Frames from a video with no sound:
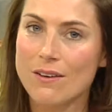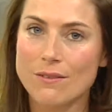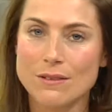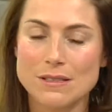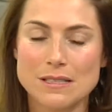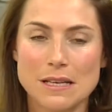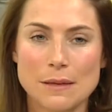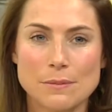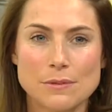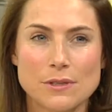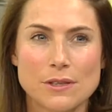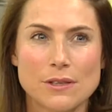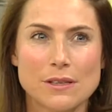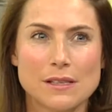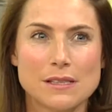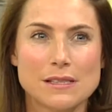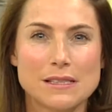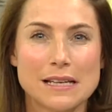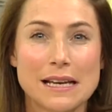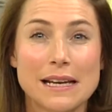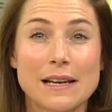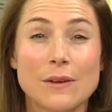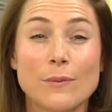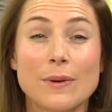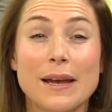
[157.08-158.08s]
it was absolutely
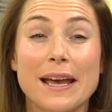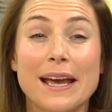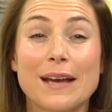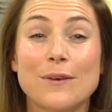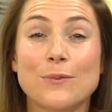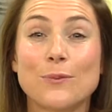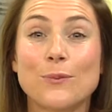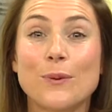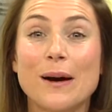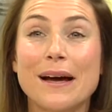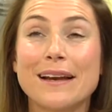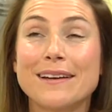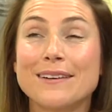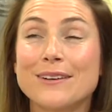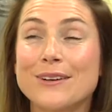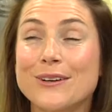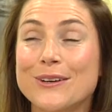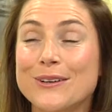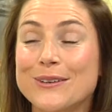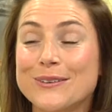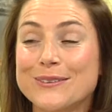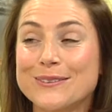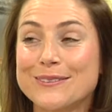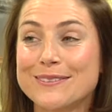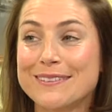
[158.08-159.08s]
stunning. We had one
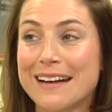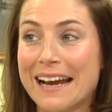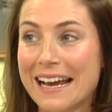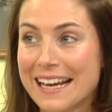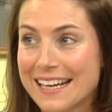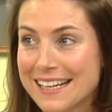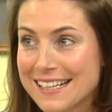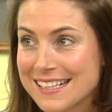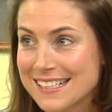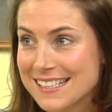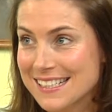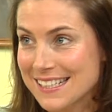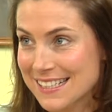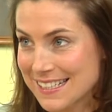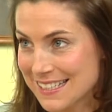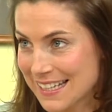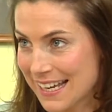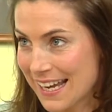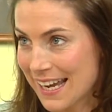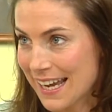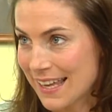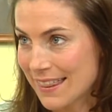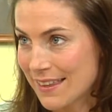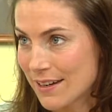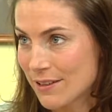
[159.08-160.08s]
crazy
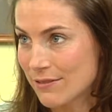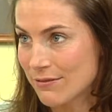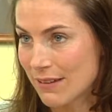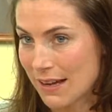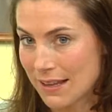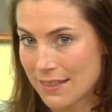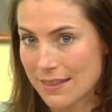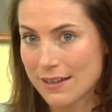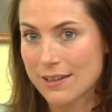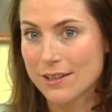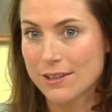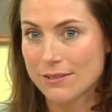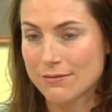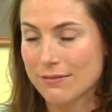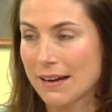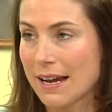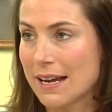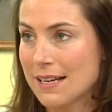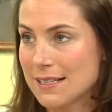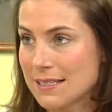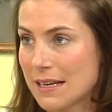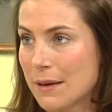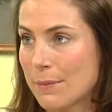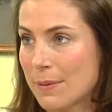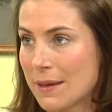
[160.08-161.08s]
day that I think it
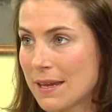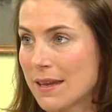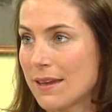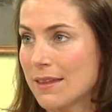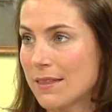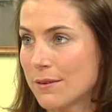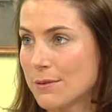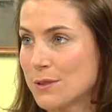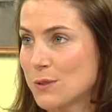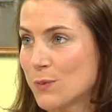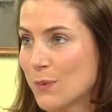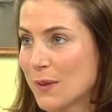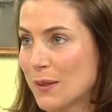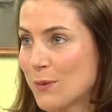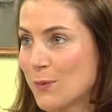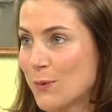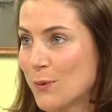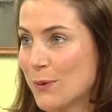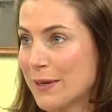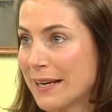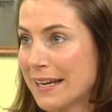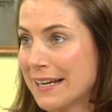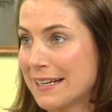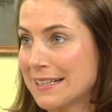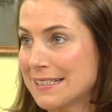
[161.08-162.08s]
rained up here, there was weather
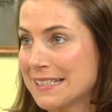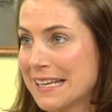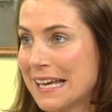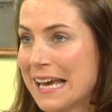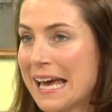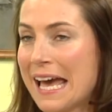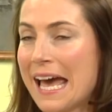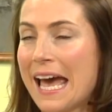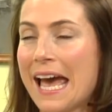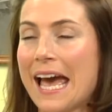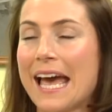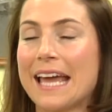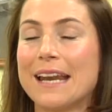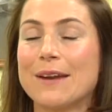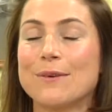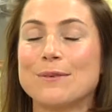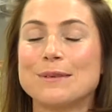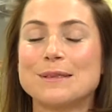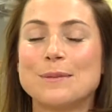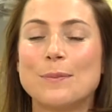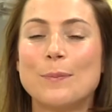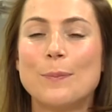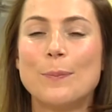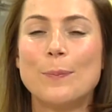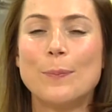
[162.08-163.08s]
warnings, and it
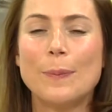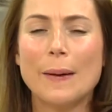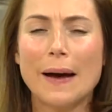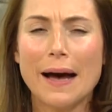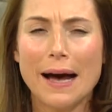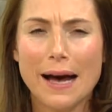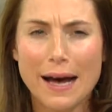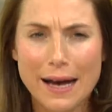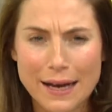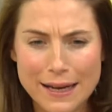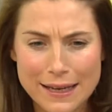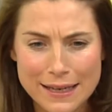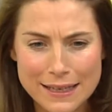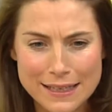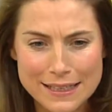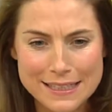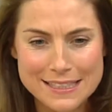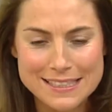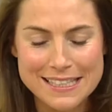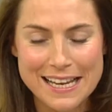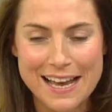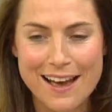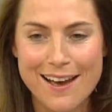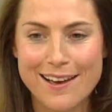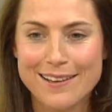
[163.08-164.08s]
was bucketing
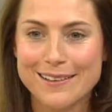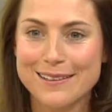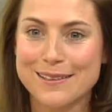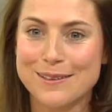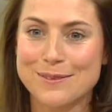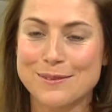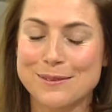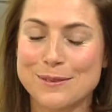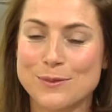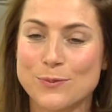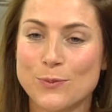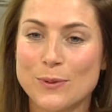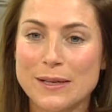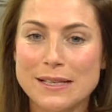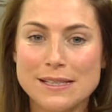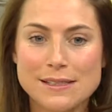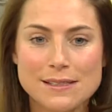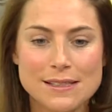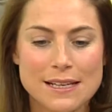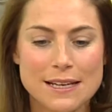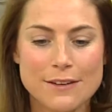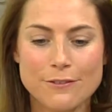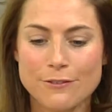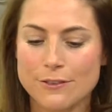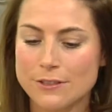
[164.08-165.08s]
down and it was
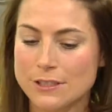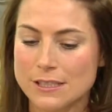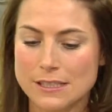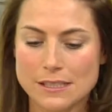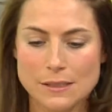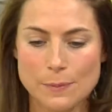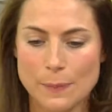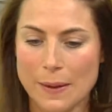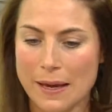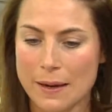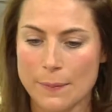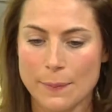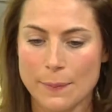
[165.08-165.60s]
windy for just about a